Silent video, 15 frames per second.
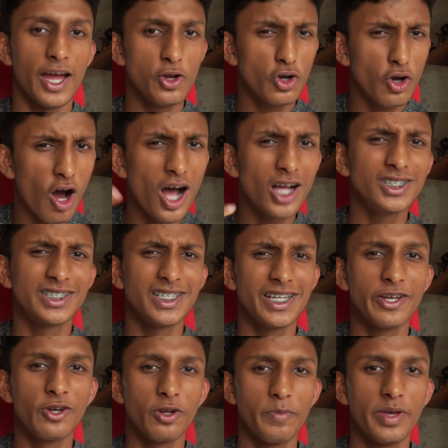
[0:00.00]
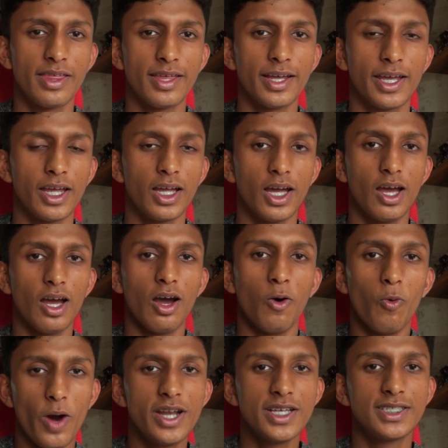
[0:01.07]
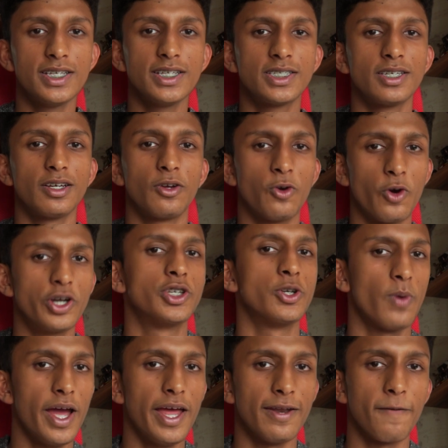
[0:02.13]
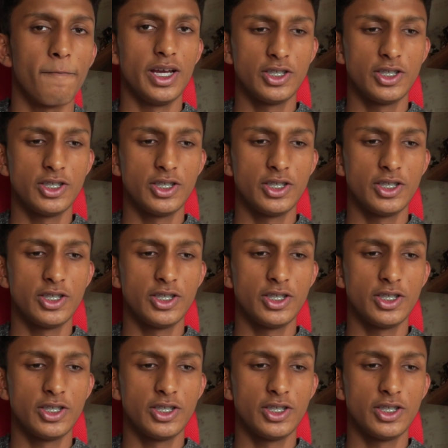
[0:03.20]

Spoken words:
And you're constantly gonna be thinking, when is this going to end?